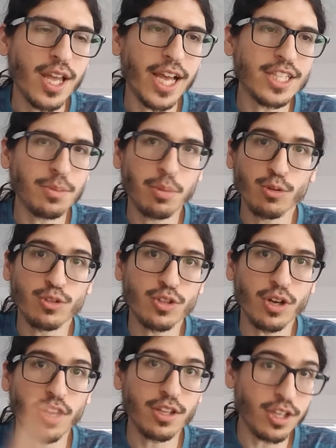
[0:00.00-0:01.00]
as opposed
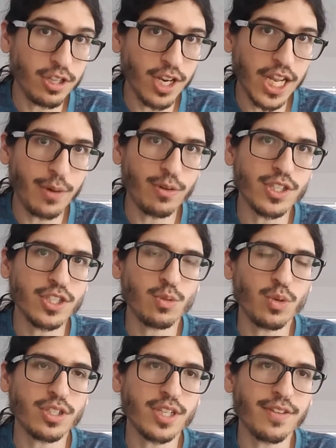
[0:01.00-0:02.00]
to all the other
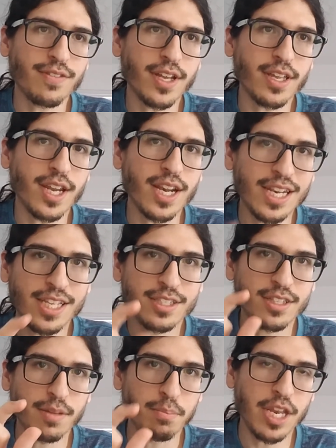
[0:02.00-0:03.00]
languages which I've had at
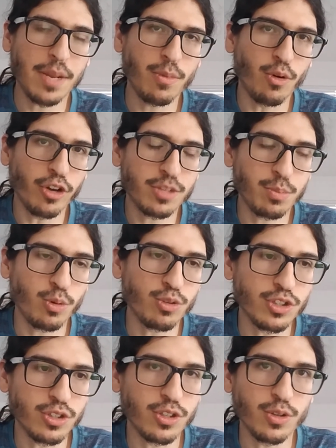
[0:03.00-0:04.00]
least minimal
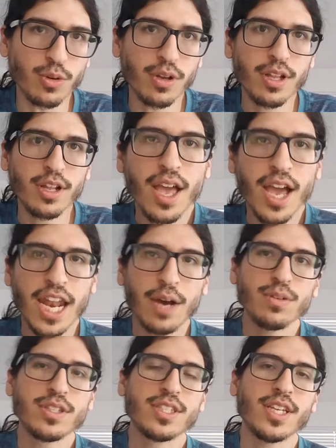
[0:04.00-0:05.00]
exposure to. And I
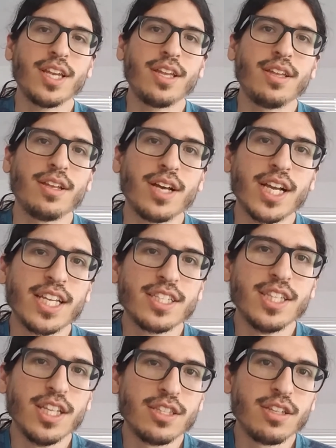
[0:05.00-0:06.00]
would say, I
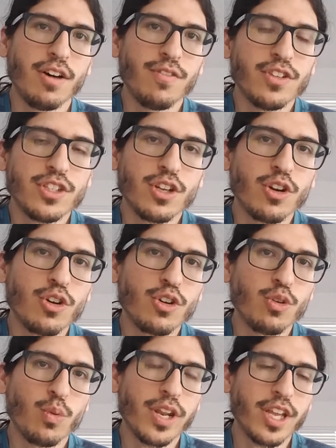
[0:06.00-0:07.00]
guess the toughest
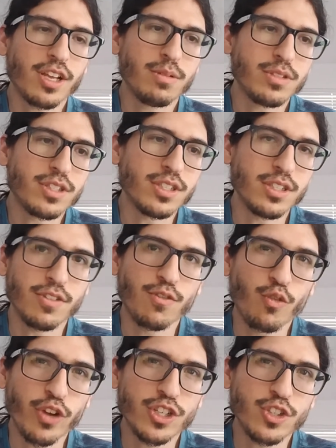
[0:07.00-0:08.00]
hurdle when it comes to the
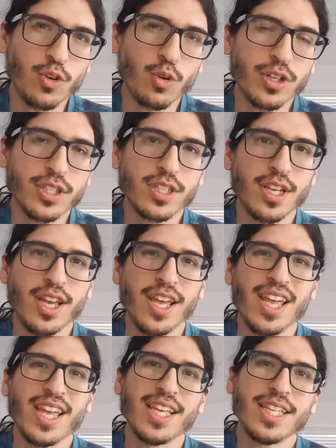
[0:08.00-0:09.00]
French course
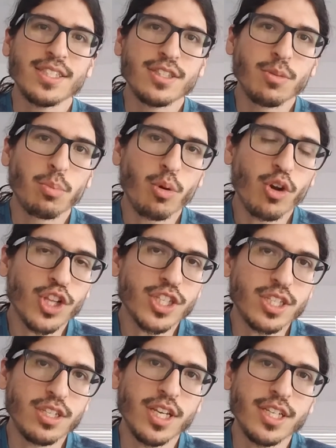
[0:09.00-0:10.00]
is the
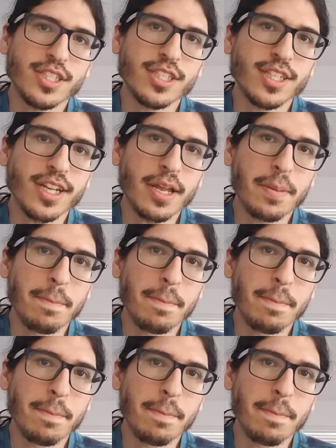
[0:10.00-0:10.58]
pronunciation.